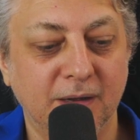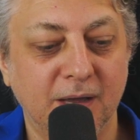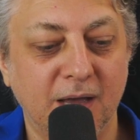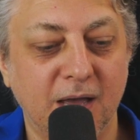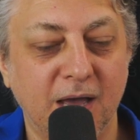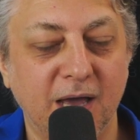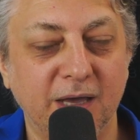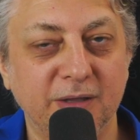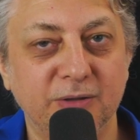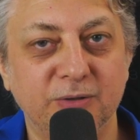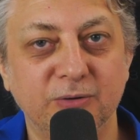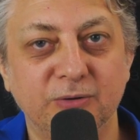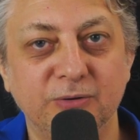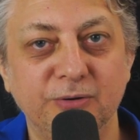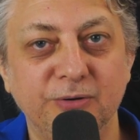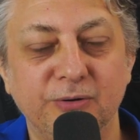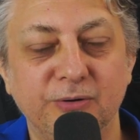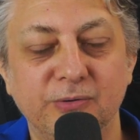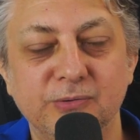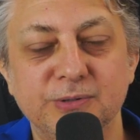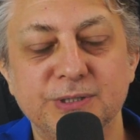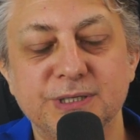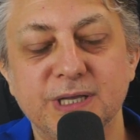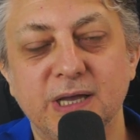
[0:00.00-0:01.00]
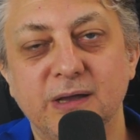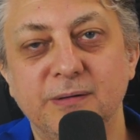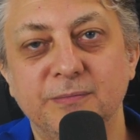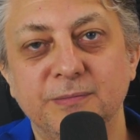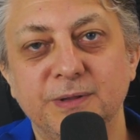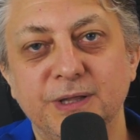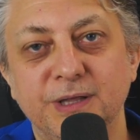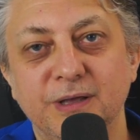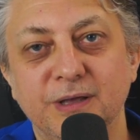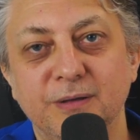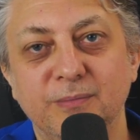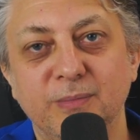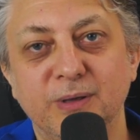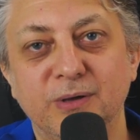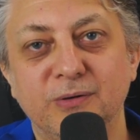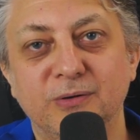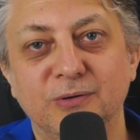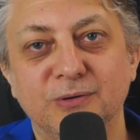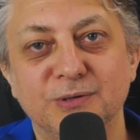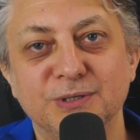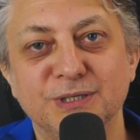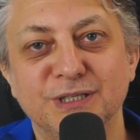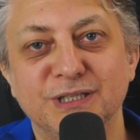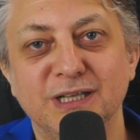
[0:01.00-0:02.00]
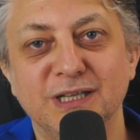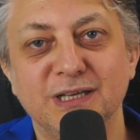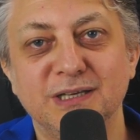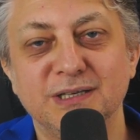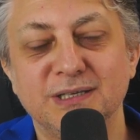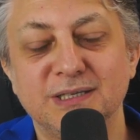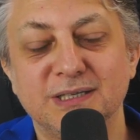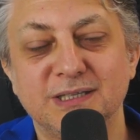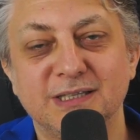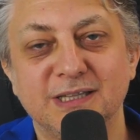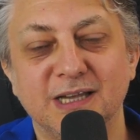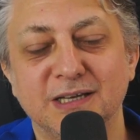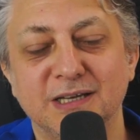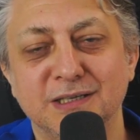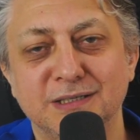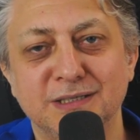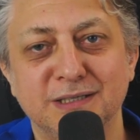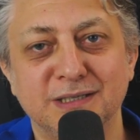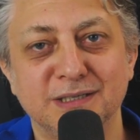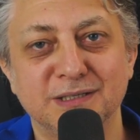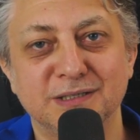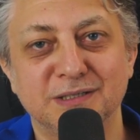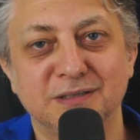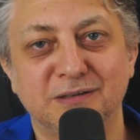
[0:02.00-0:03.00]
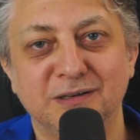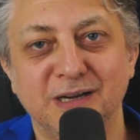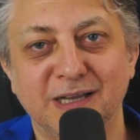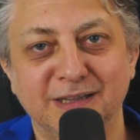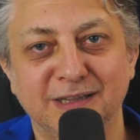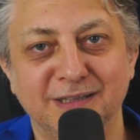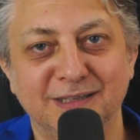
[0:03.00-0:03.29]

I don't know something because this test is red.